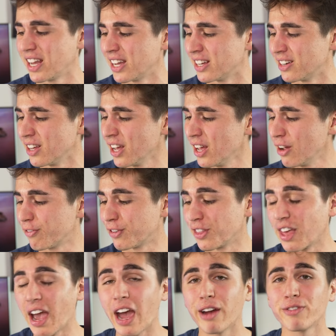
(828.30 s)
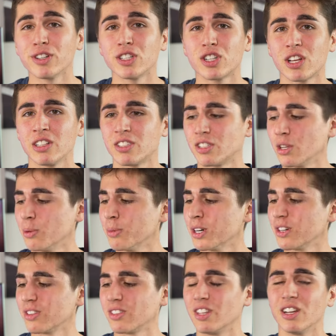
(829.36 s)
And for the average
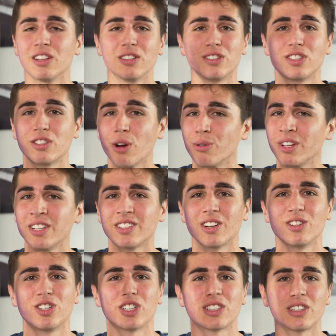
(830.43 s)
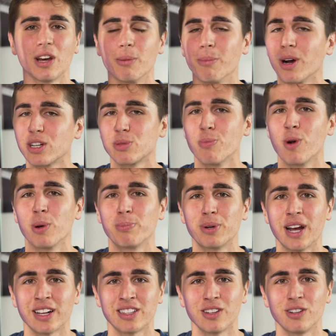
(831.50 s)
consumer, the Sonys are just a much more
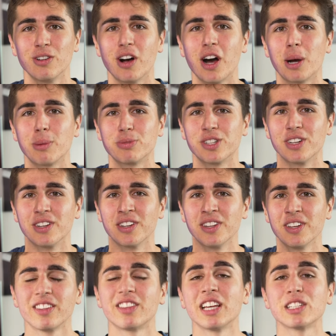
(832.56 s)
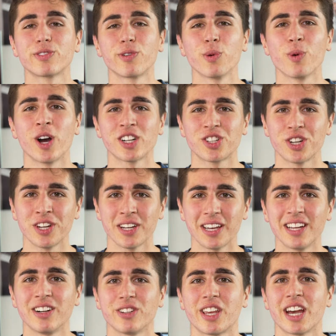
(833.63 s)
practical option. Thanks for watching
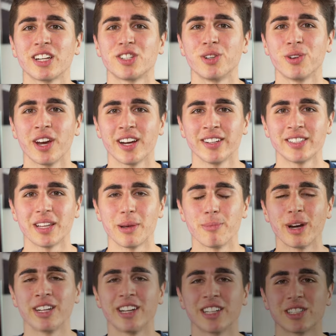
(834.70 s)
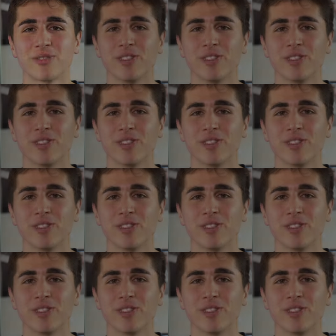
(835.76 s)
and I'll catch you guys in my next